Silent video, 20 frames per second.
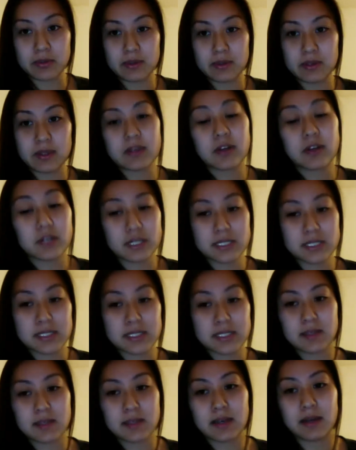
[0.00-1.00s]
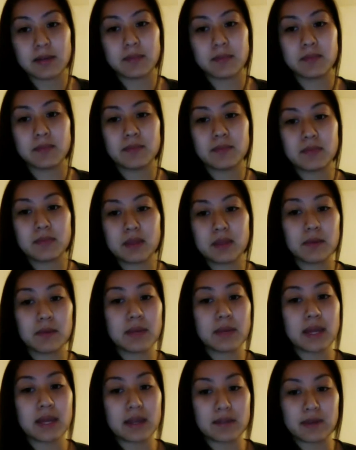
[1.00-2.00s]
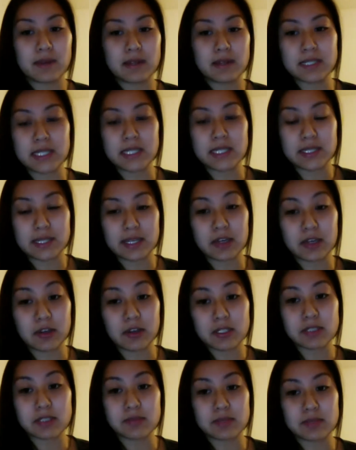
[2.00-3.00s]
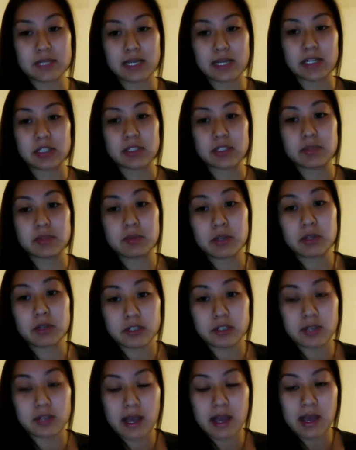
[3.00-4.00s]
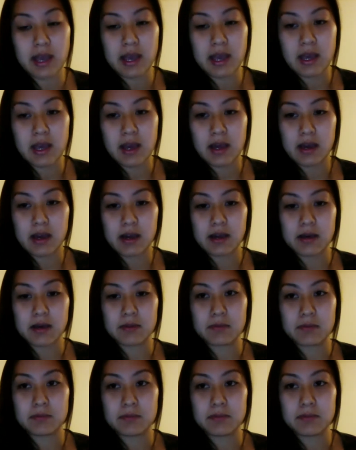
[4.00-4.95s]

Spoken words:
Curtis. we had found out that Curtis was actually murdered, and